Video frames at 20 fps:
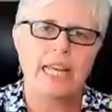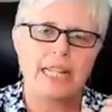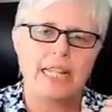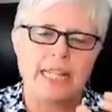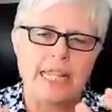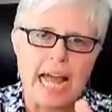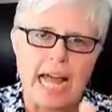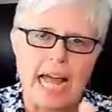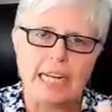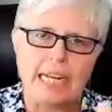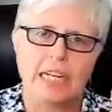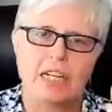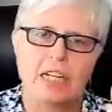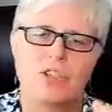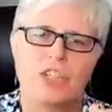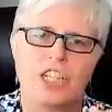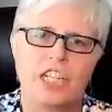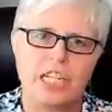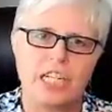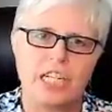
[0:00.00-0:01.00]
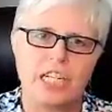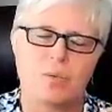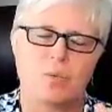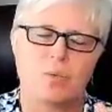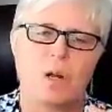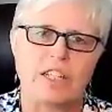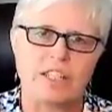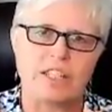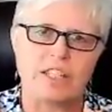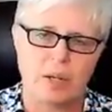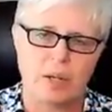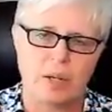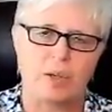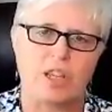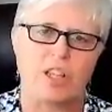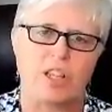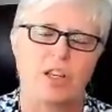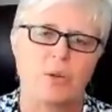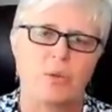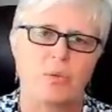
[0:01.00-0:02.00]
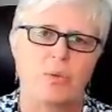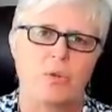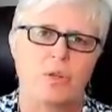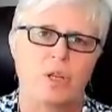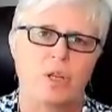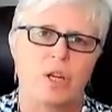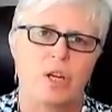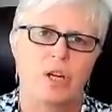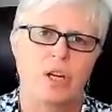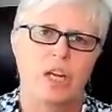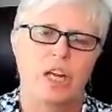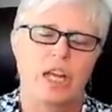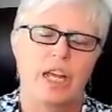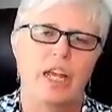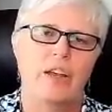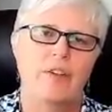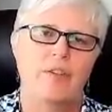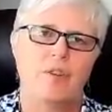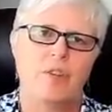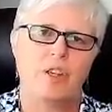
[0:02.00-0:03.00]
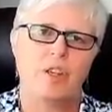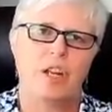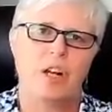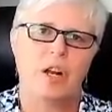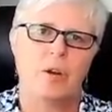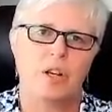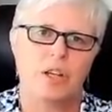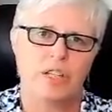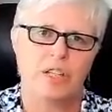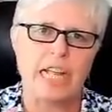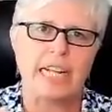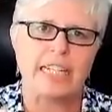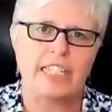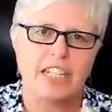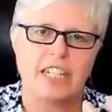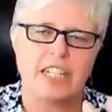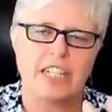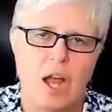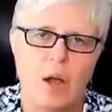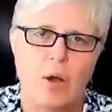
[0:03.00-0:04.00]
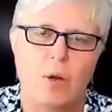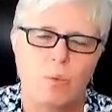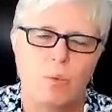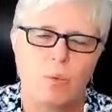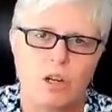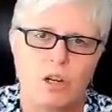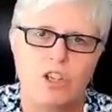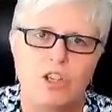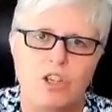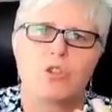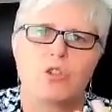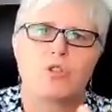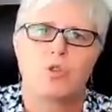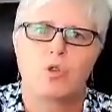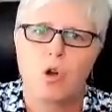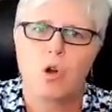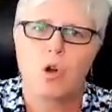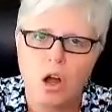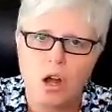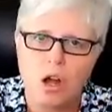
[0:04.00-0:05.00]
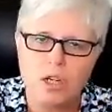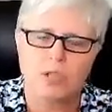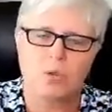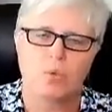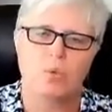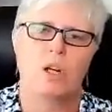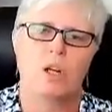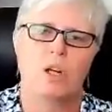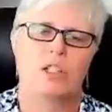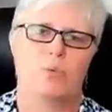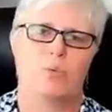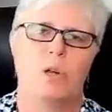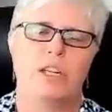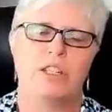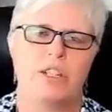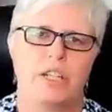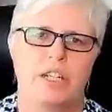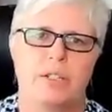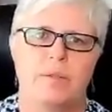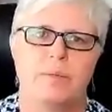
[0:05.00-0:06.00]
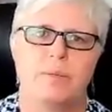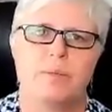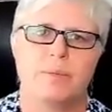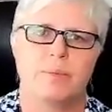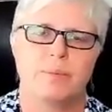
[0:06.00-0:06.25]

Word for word: then that energy is resonant with you. If 100%. you know that's just how it works. You're drawn to what is resonant.